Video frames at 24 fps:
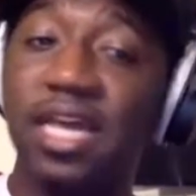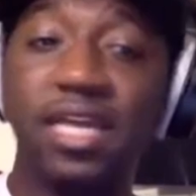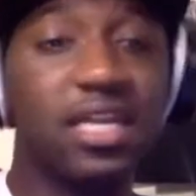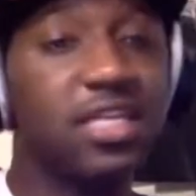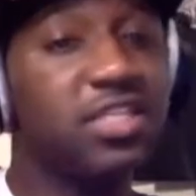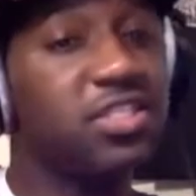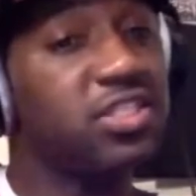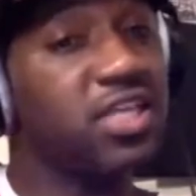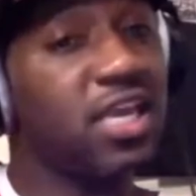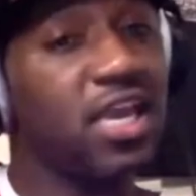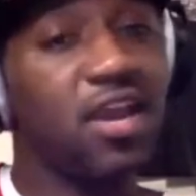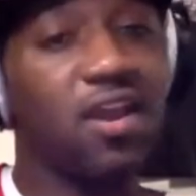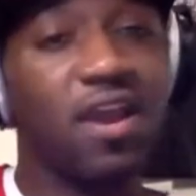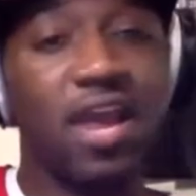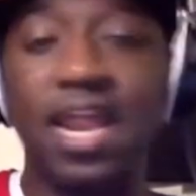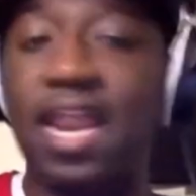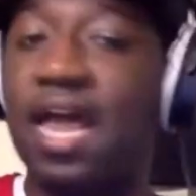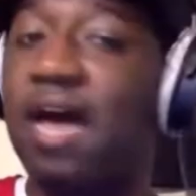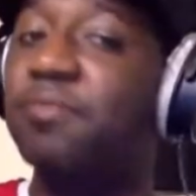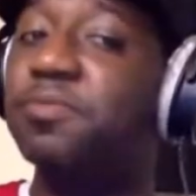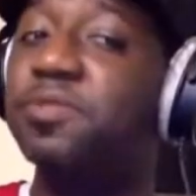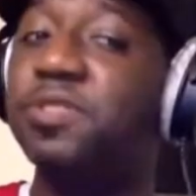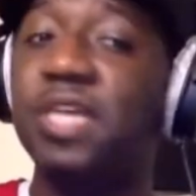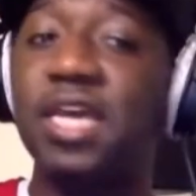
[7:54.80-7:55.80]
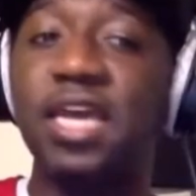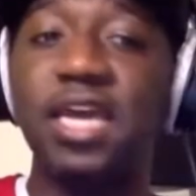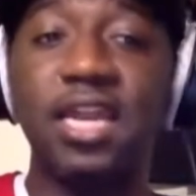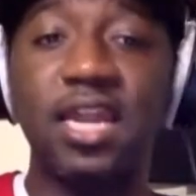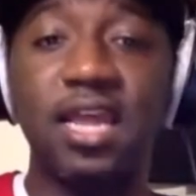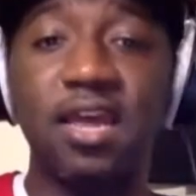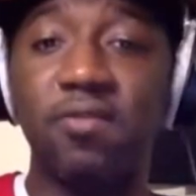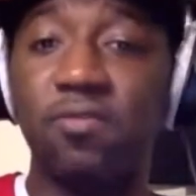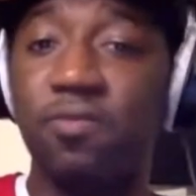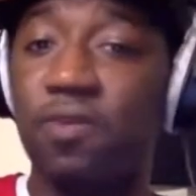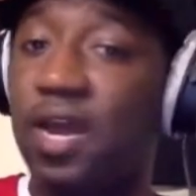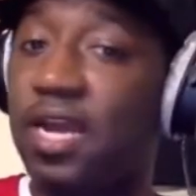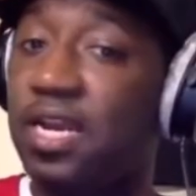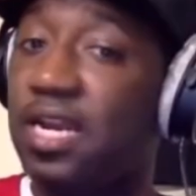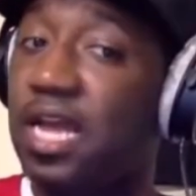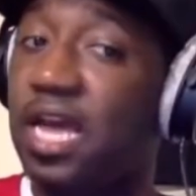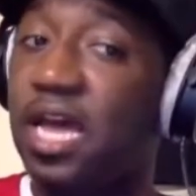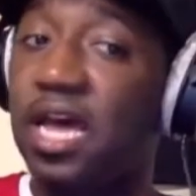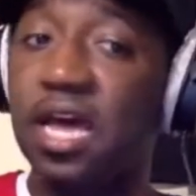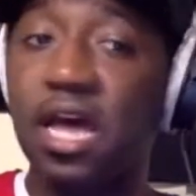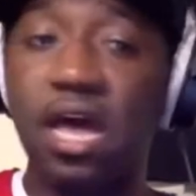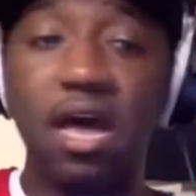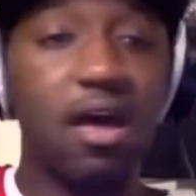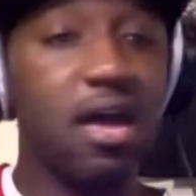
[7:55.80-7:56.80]
And I'm saying that right
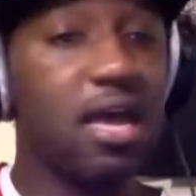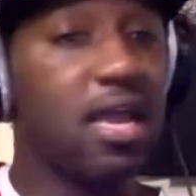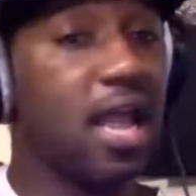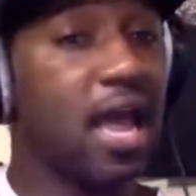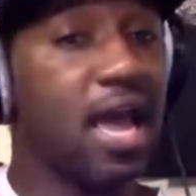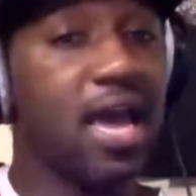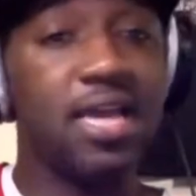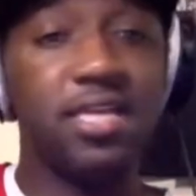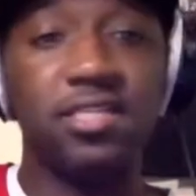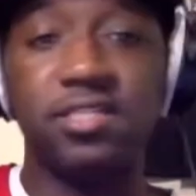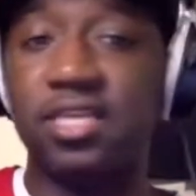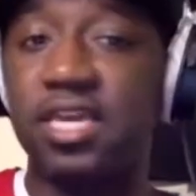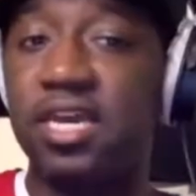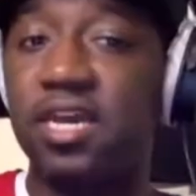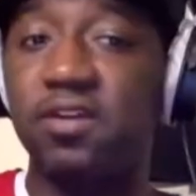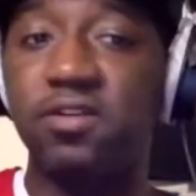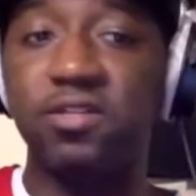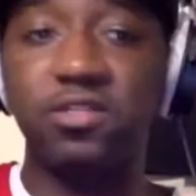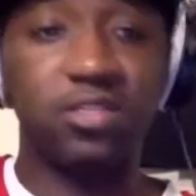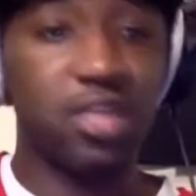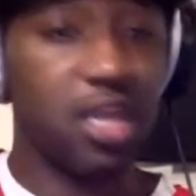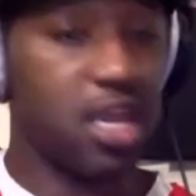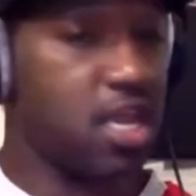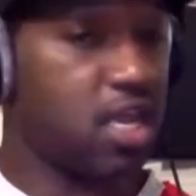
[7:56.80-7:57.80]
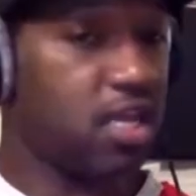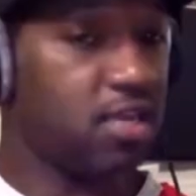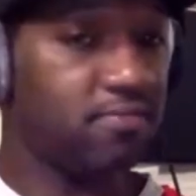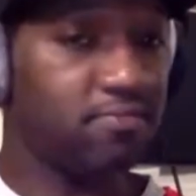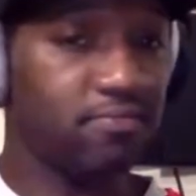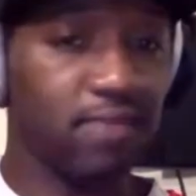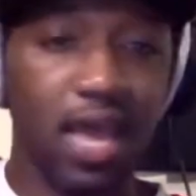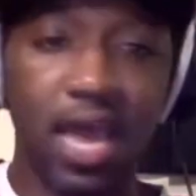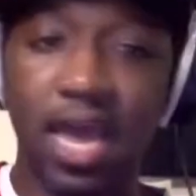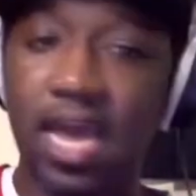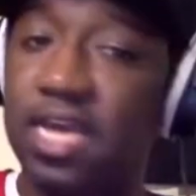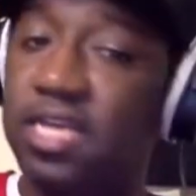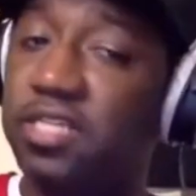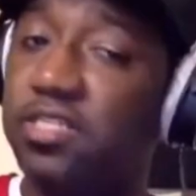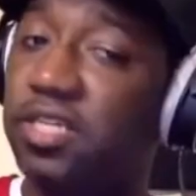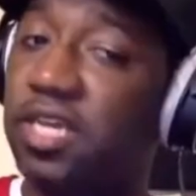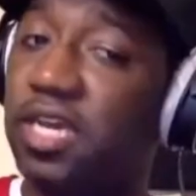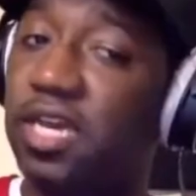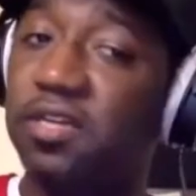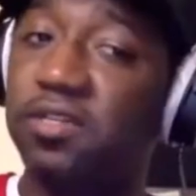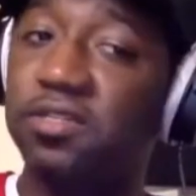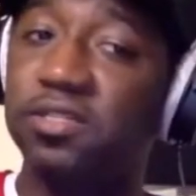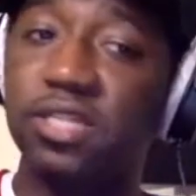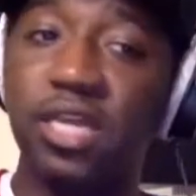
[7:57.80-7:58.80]
now. I ain't scared to say
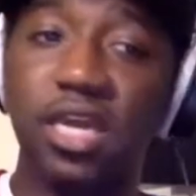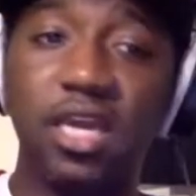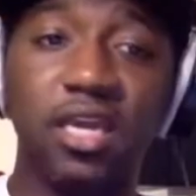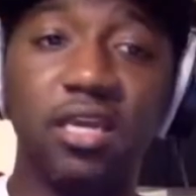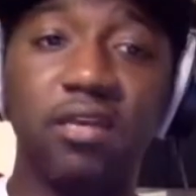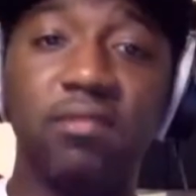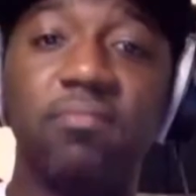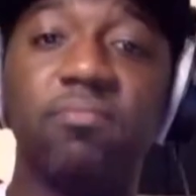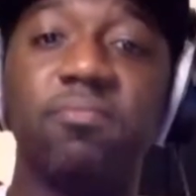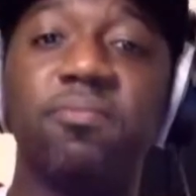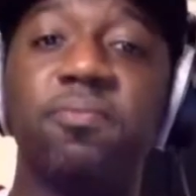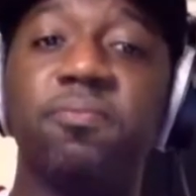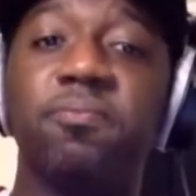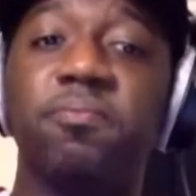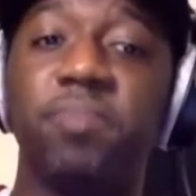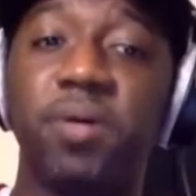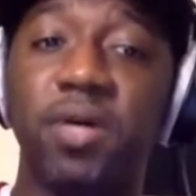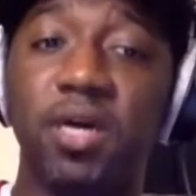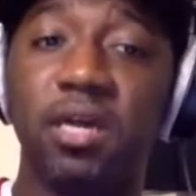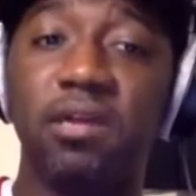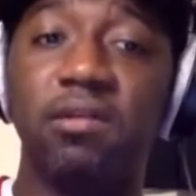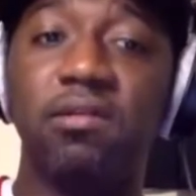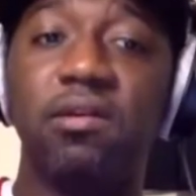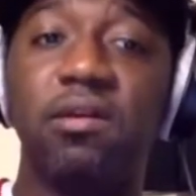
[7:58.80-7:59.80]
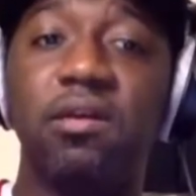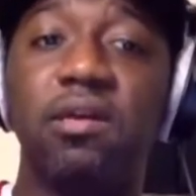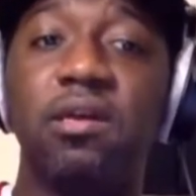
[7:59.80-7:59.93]
it. But